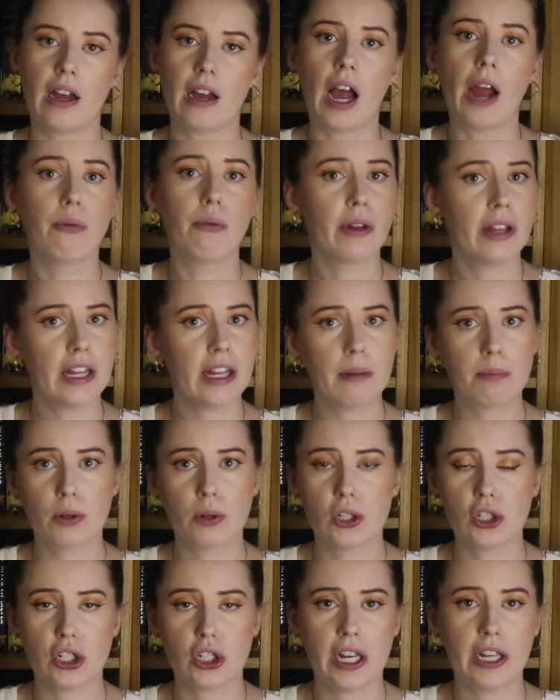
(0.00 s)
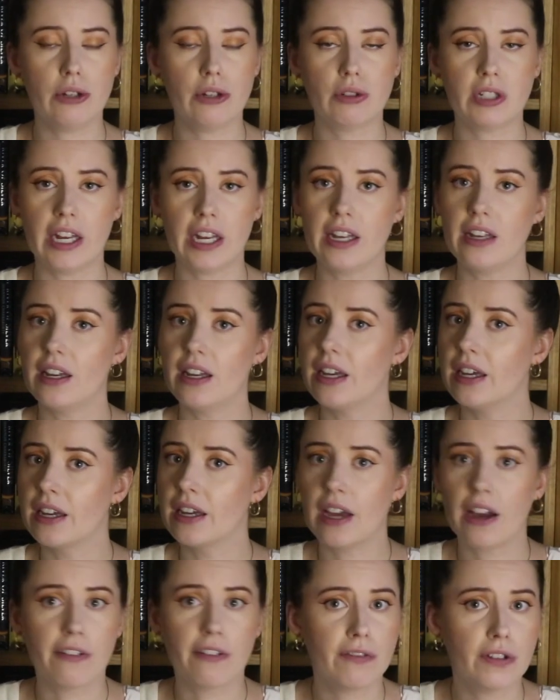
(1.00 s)
I really appreciate you
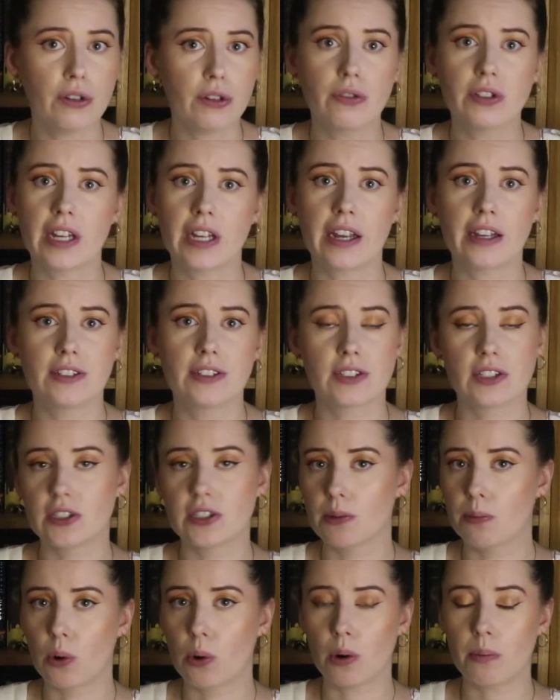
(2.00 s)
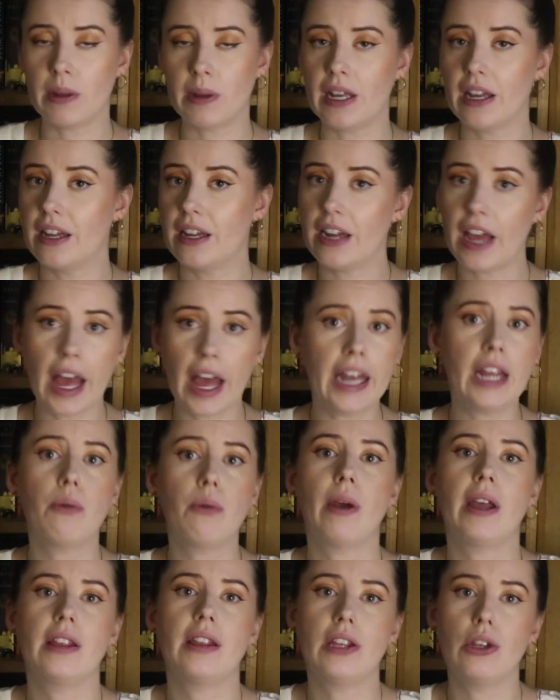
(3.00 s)
taking a few seconds to support me in any
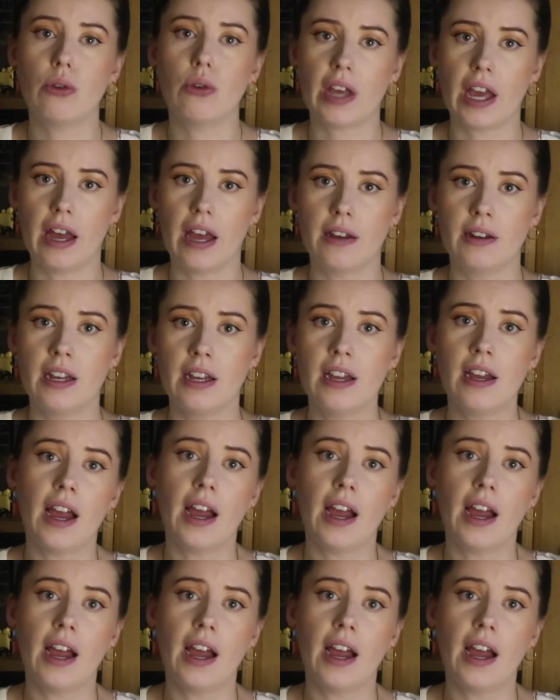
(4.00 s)
way that you can,